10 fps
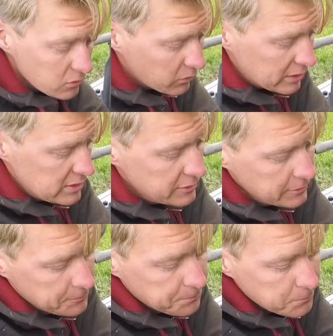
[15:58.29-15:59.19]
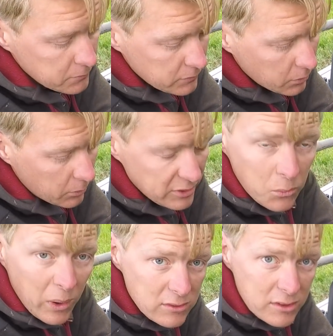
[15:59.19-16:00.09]
when you're
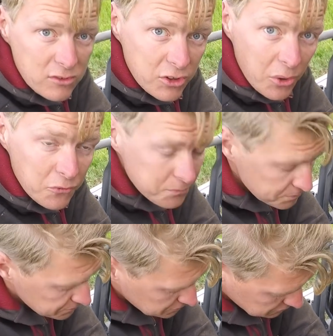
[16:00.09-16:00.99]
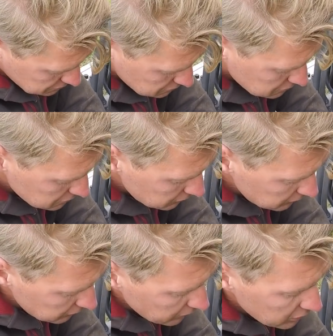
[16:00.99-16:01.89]
welding stuff.
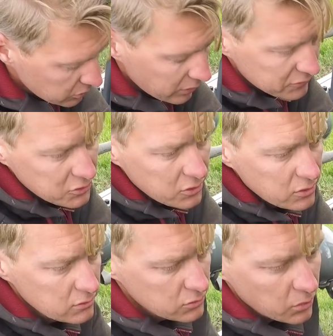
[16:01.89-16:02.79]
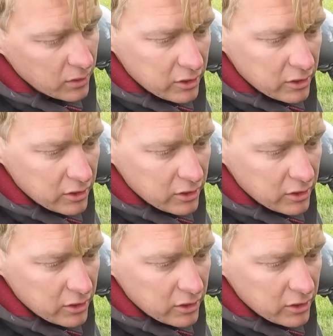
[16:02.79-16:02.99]
You have to do it in